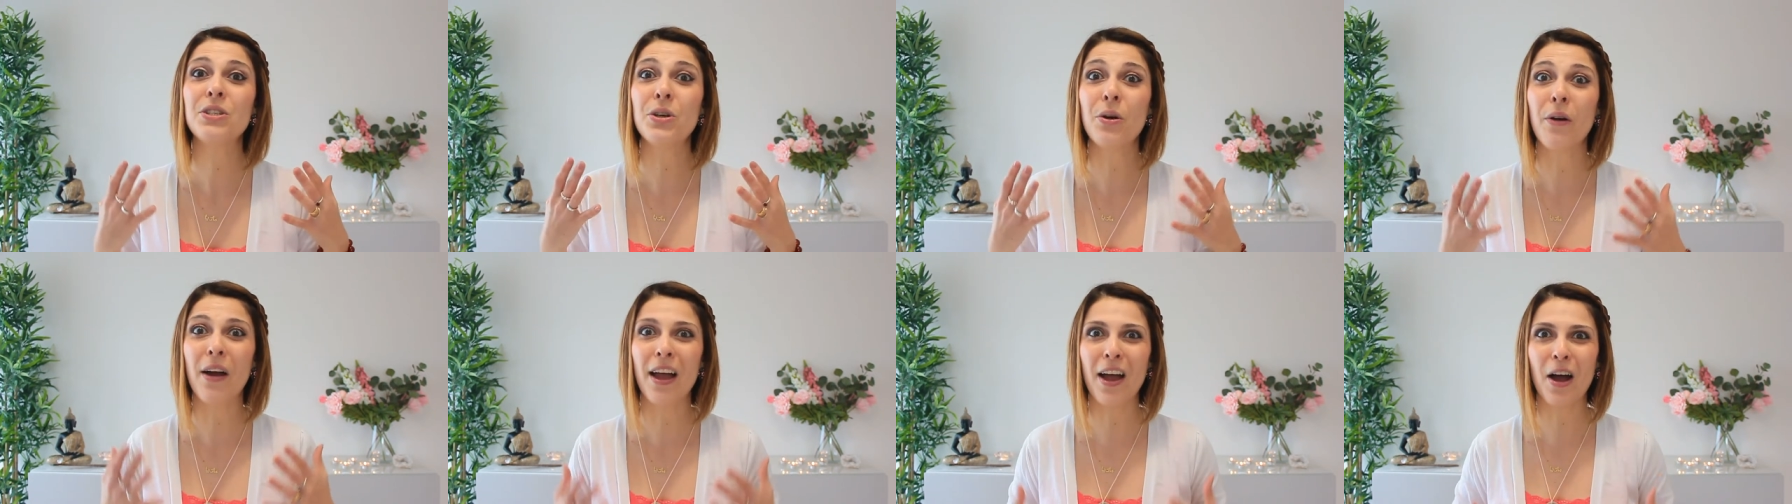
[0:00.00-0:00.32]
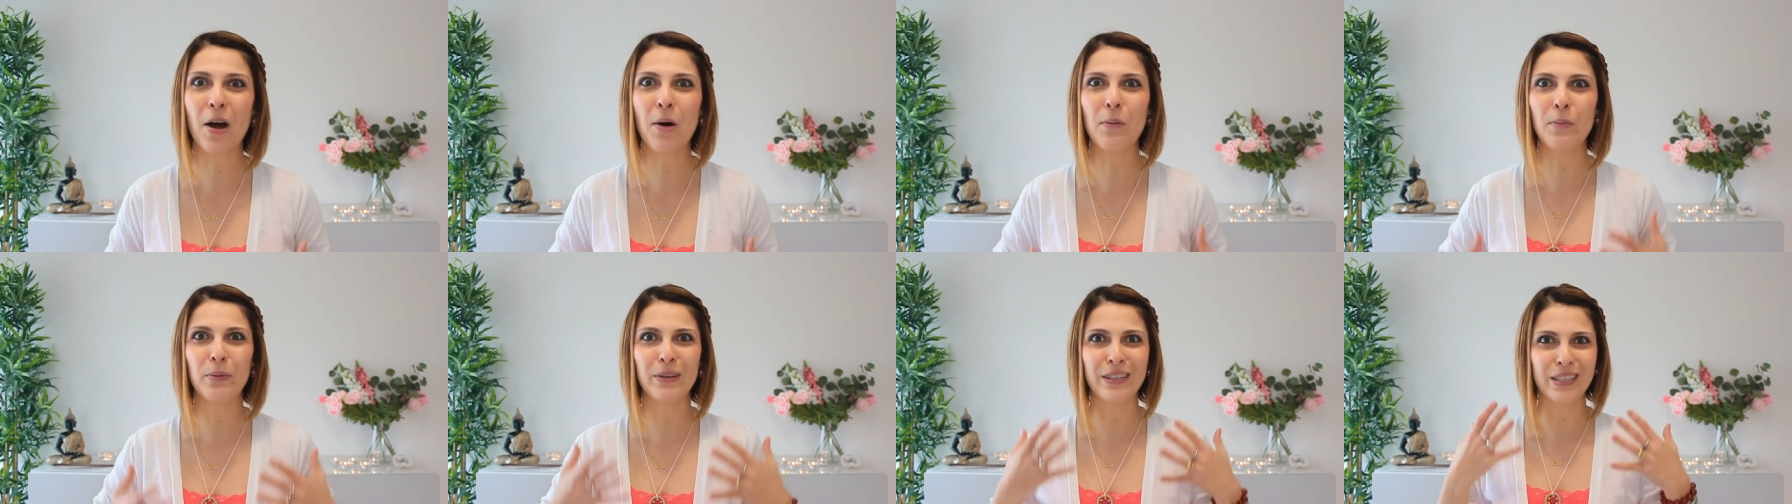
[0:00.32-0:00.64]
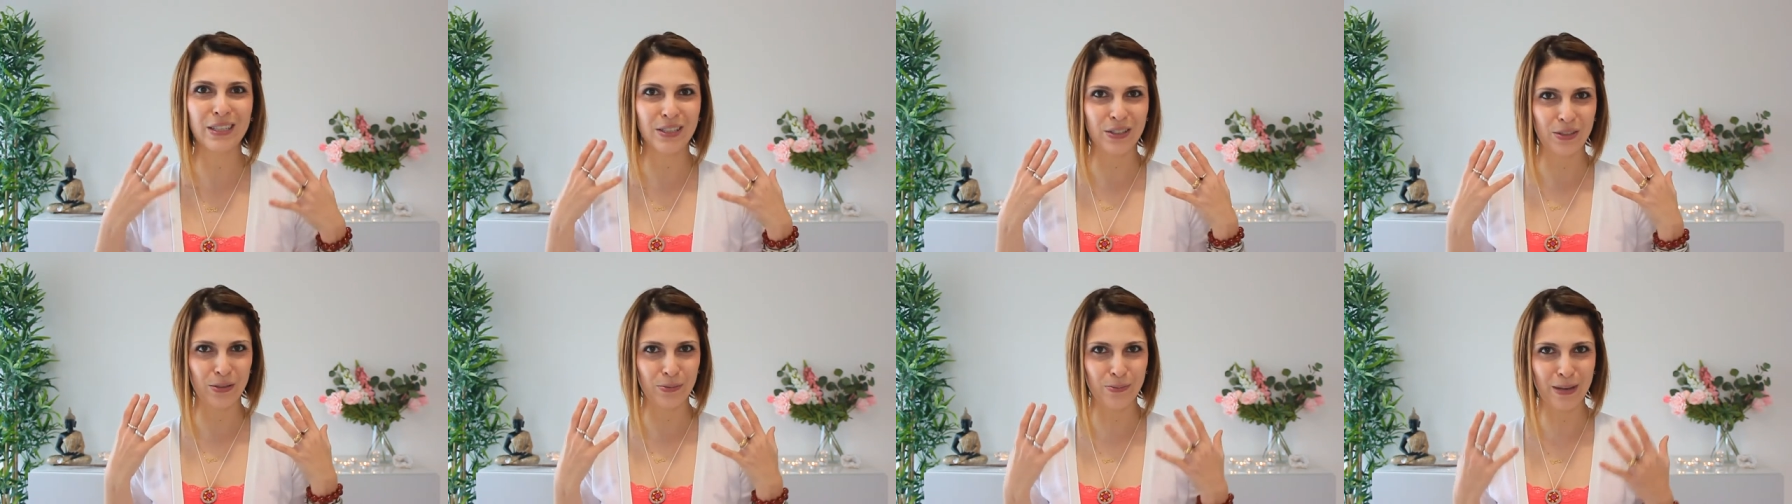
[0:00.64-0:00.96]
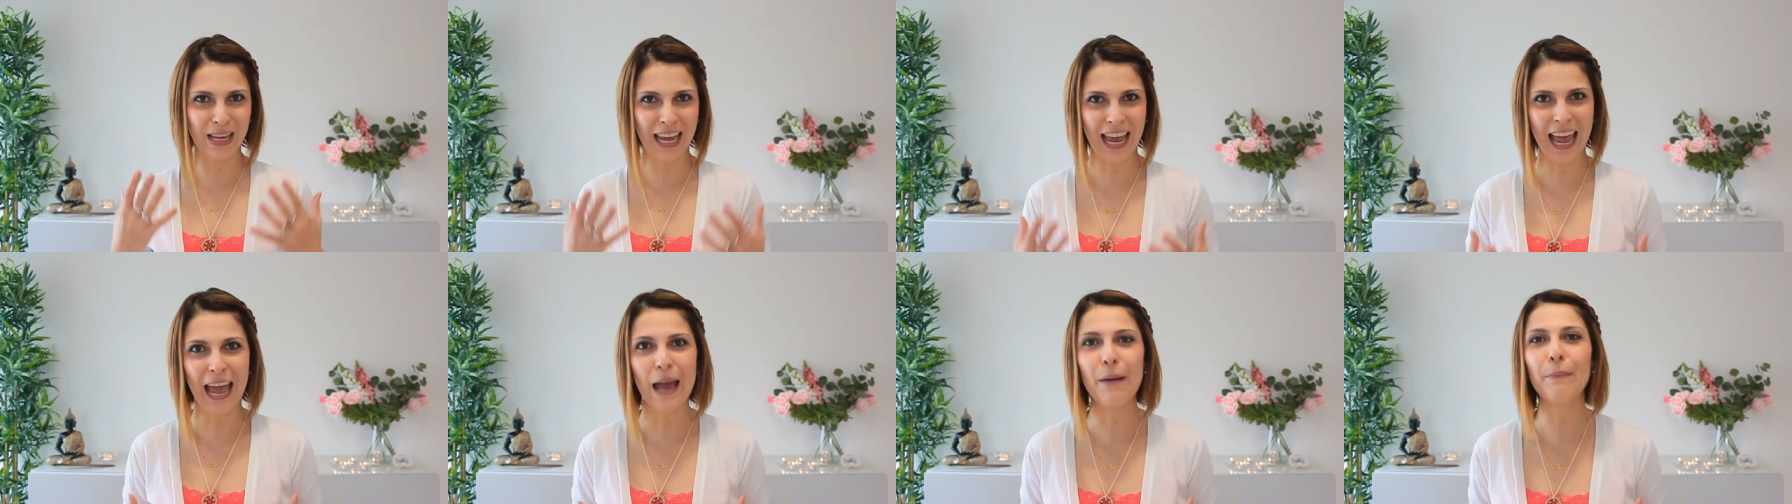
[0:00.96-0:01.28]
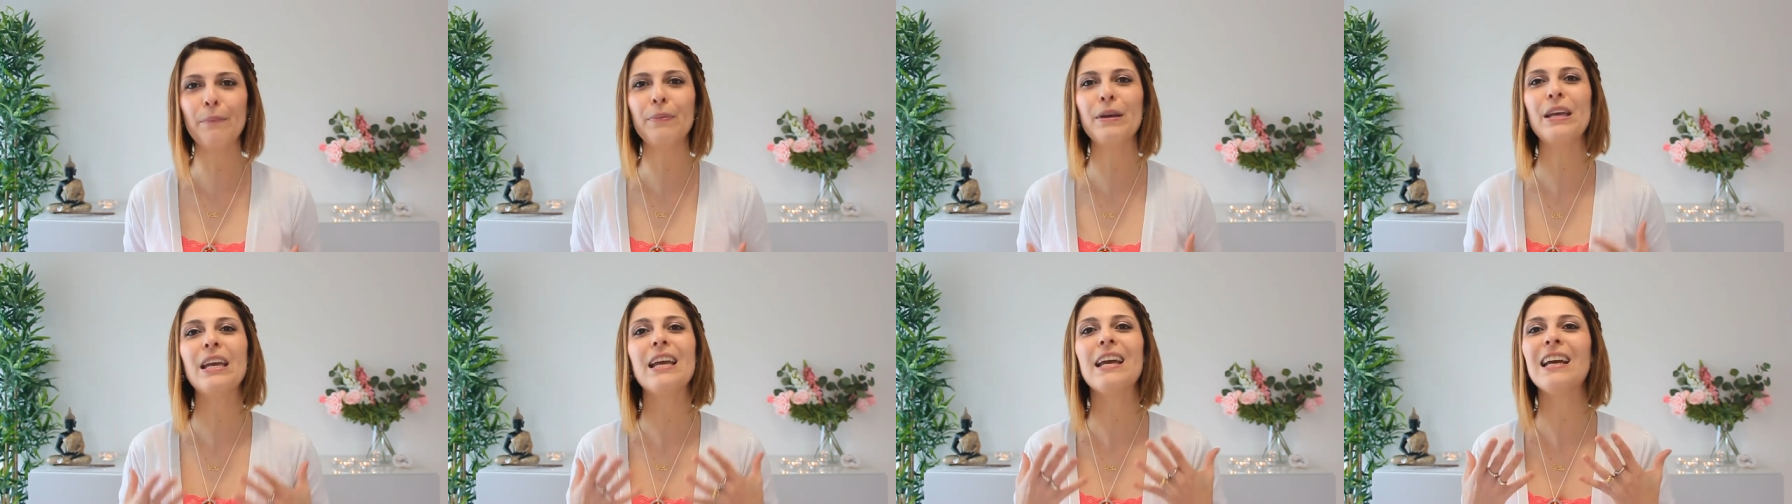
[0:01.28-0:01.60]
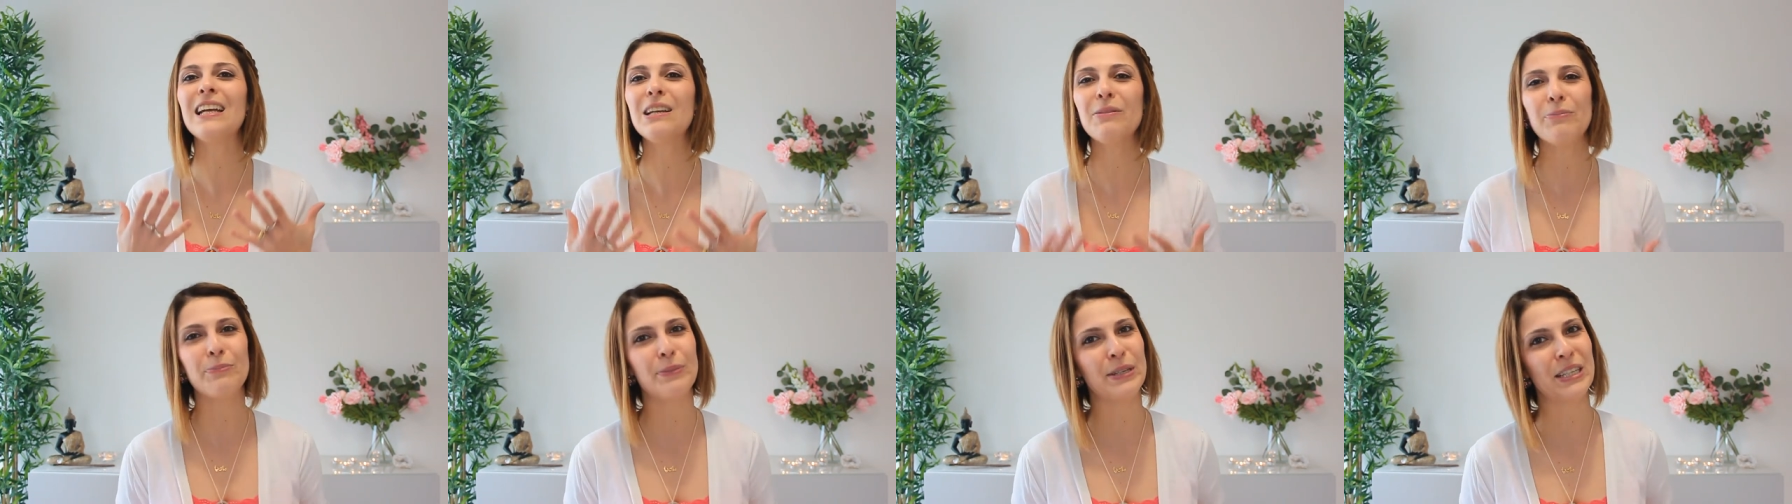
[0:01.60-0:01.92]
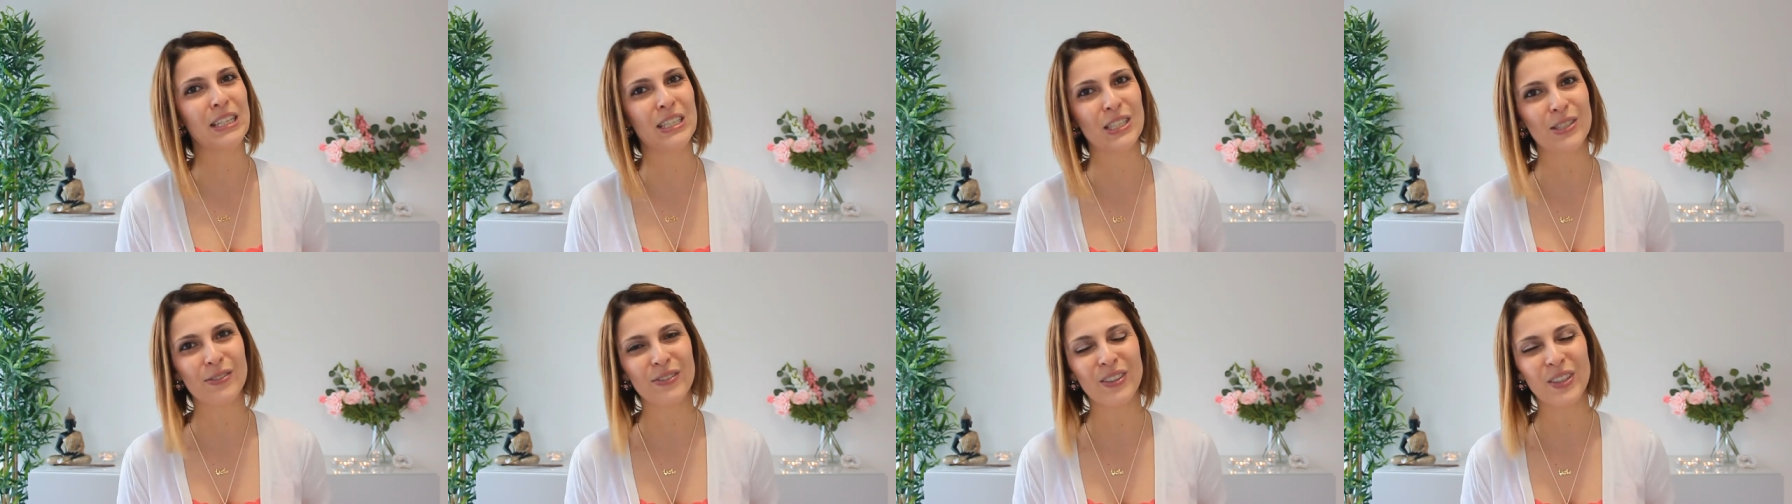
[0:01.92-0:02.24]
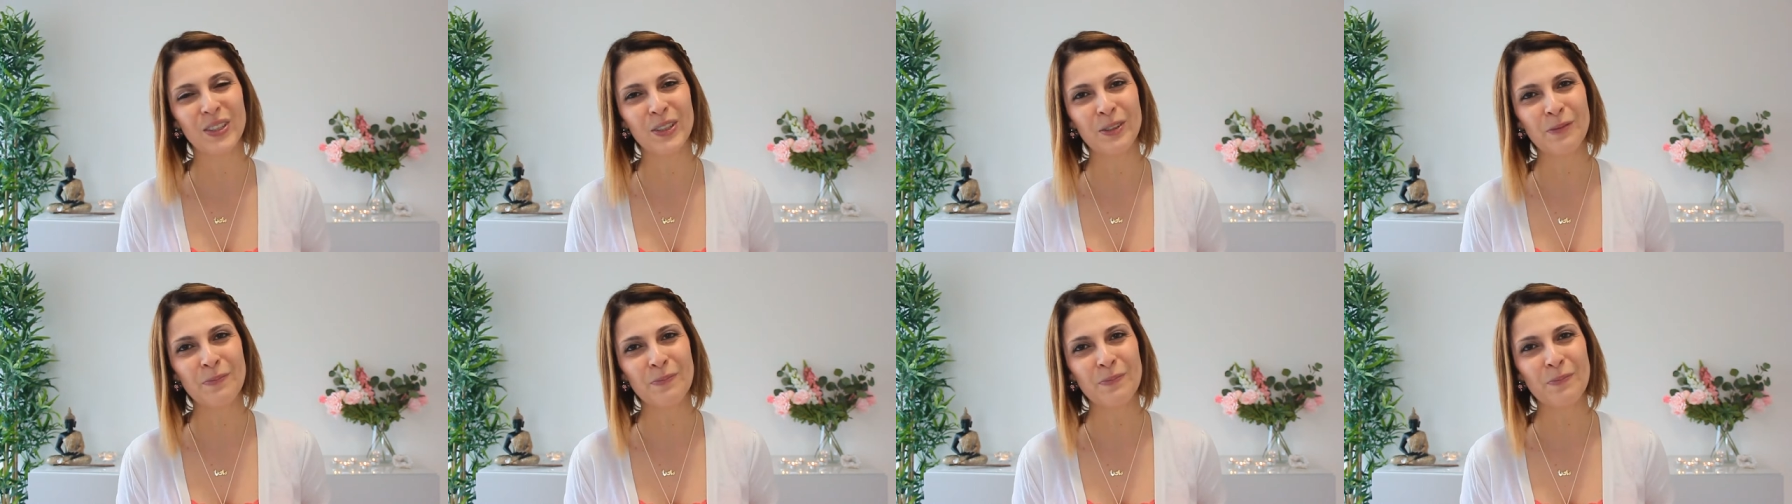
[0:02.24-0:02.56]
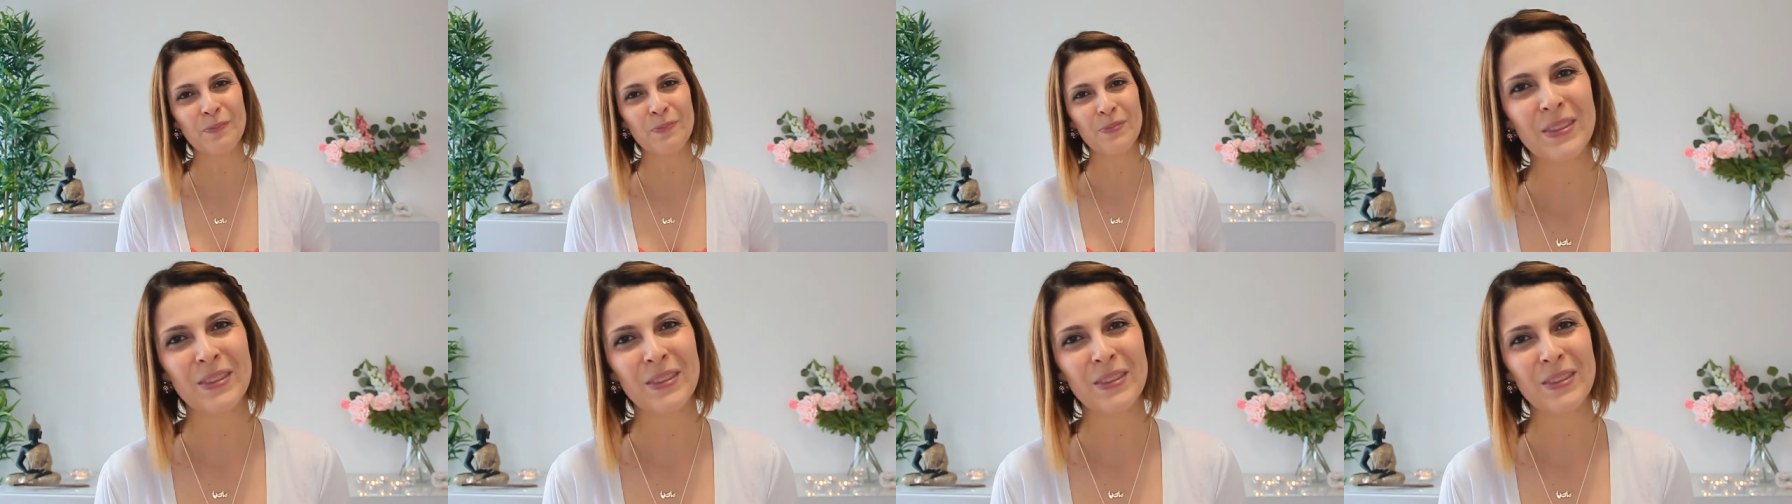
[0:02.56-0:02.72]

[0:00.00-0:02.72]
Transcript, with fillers: to help us to be happy and peaceful.